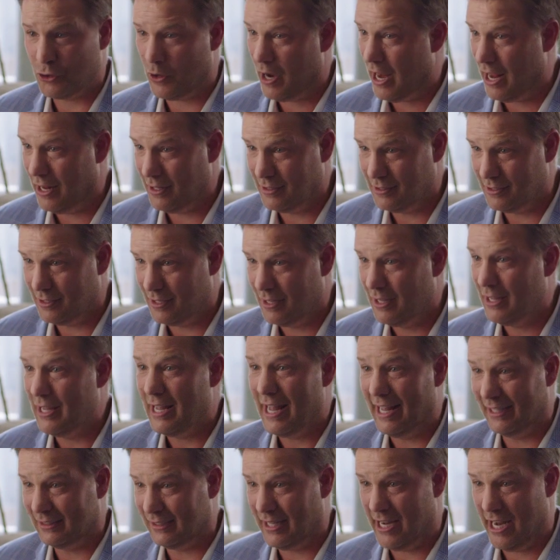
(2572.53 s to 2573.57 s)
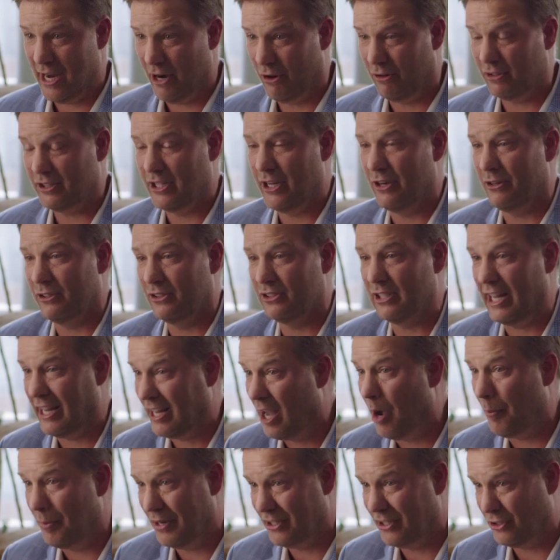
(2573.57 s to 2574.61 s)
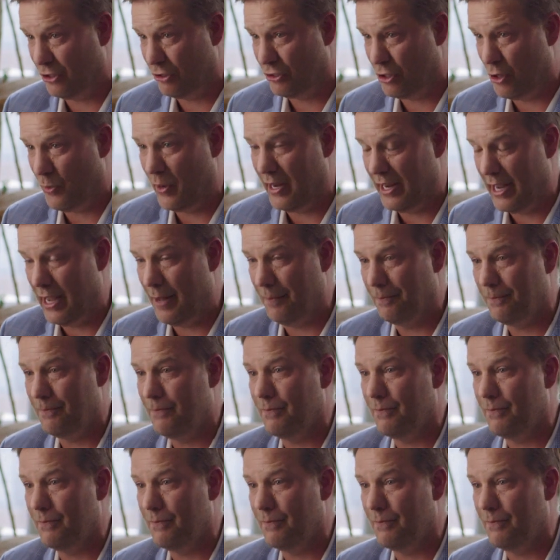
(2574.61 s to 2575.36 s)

a trend. It's here to stay. Companies are doing it.